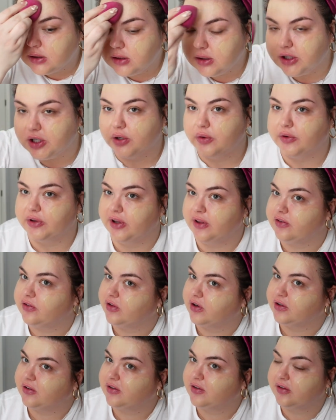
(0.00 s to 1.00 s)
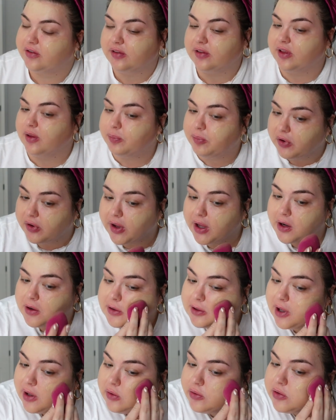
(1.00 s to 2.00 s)
You know, when this starts to slip your hair
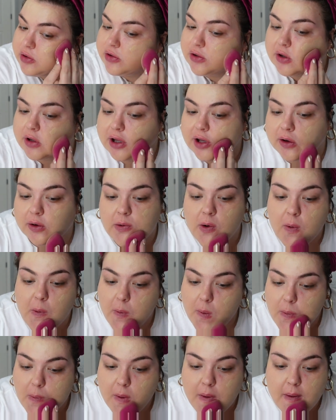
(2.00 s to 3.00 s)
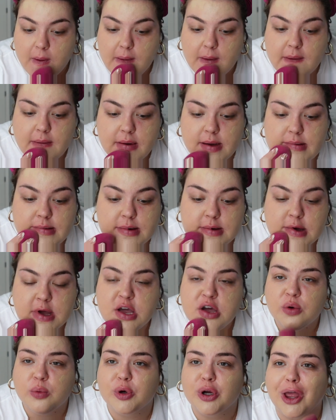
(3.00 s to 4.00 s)
towel and you're like, oh,
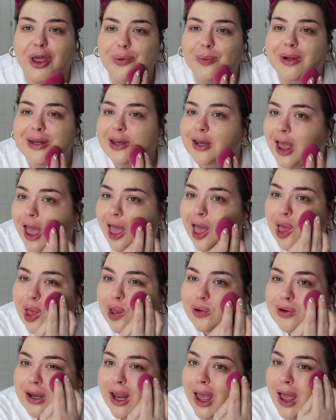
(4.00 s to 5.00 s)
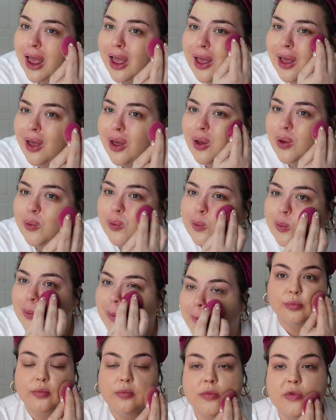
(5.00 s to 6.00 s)
we're going down, down.
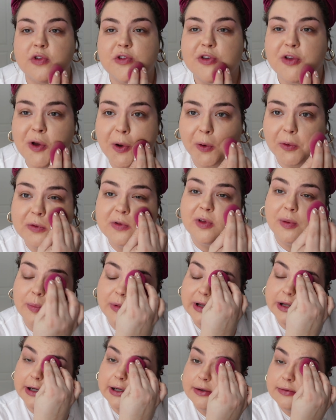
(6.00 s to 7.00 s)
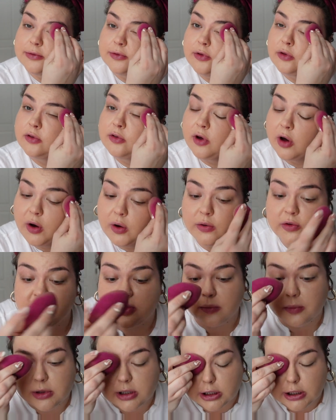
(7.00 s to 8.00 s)
So similar, so
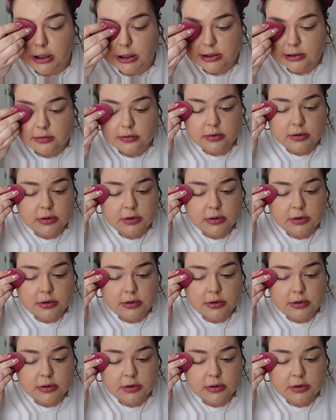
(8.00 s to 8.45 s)
similar.